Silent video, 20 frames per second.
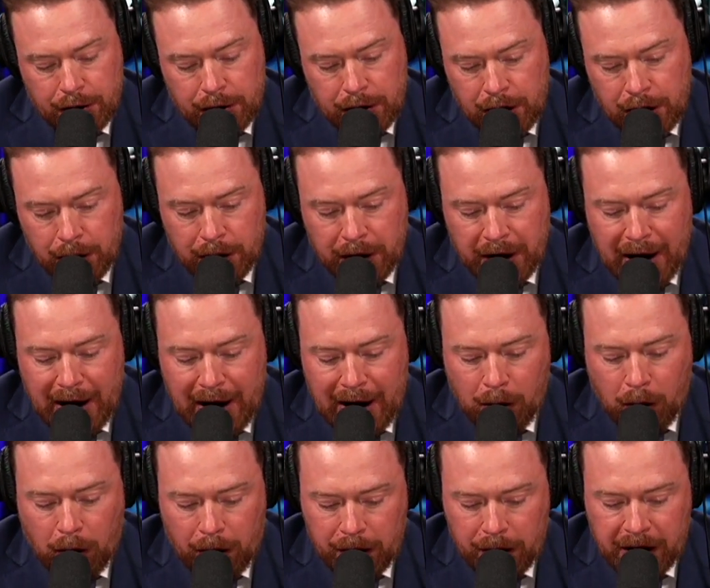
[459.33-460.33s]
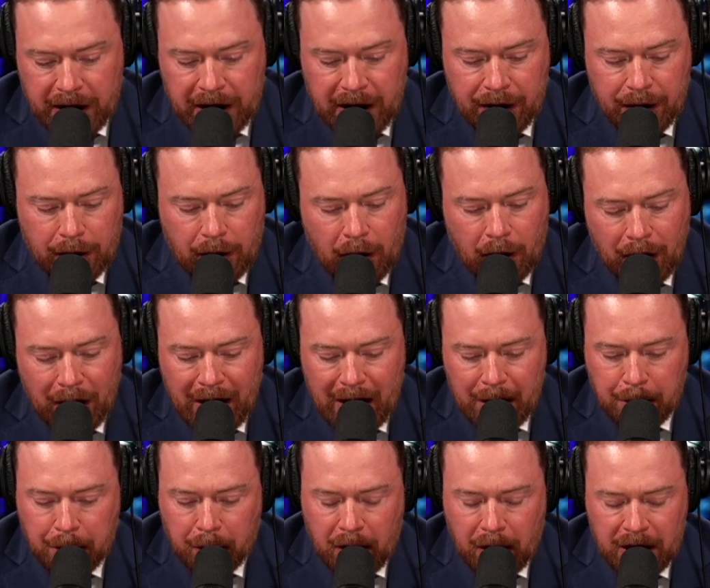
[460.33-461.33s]
you and I worked together on
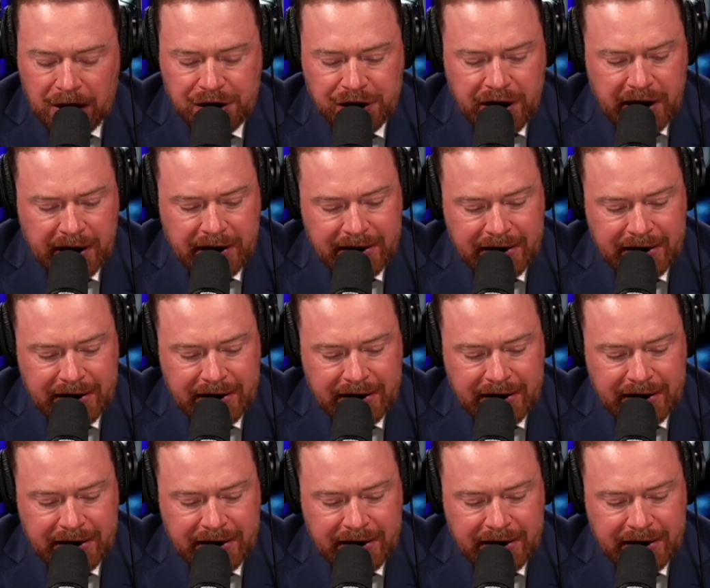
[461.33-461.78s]
that project.